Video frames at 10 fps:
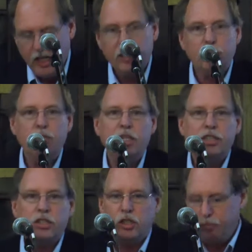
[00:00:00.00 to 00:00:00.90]
The
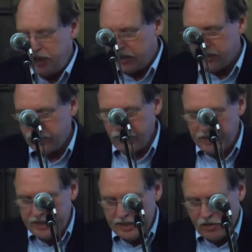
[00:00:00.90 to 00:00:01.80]
British Columbia
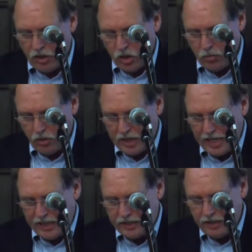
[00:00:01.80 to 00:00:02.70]
Conservancies are a notable
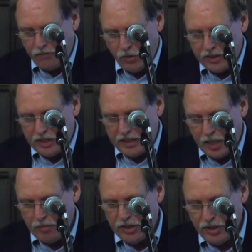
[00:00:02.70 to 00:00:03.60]
case, the first
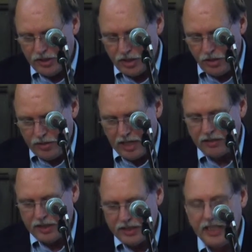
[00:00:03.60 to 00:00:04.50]
established just in
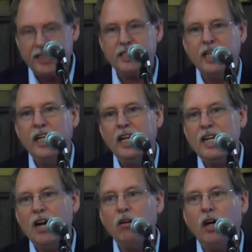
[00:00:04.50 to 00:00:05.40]
2006,
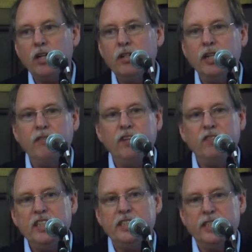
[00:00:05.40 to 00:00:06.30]
now
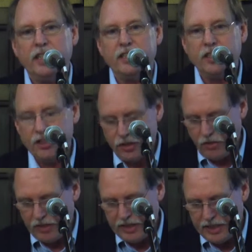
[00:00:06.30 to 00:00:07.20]
156
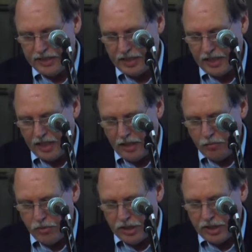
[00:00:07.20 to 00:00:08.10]
conservancies in
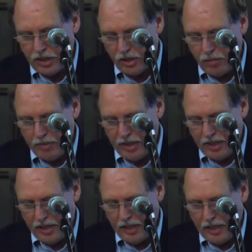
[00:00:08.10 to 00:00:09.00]
British Columbia,